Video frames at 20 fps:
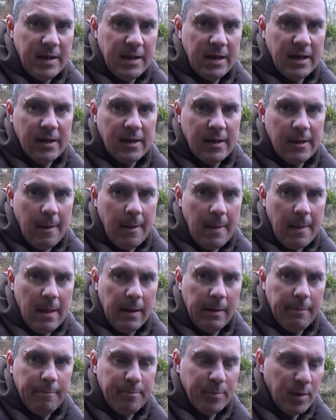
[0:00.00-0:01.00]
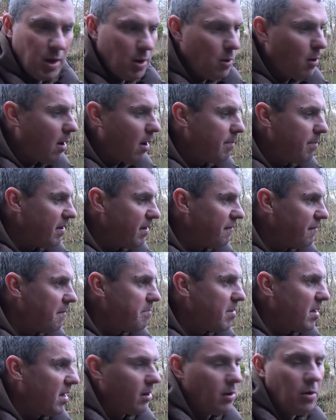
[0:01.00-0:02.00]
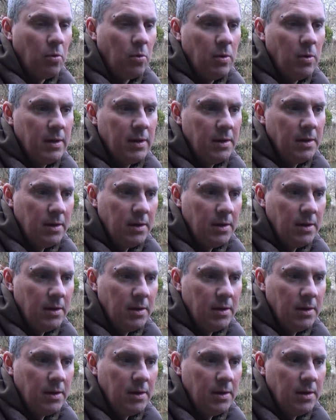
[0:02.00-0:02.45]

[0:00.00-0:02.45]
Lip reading: me quite a bit of a battle.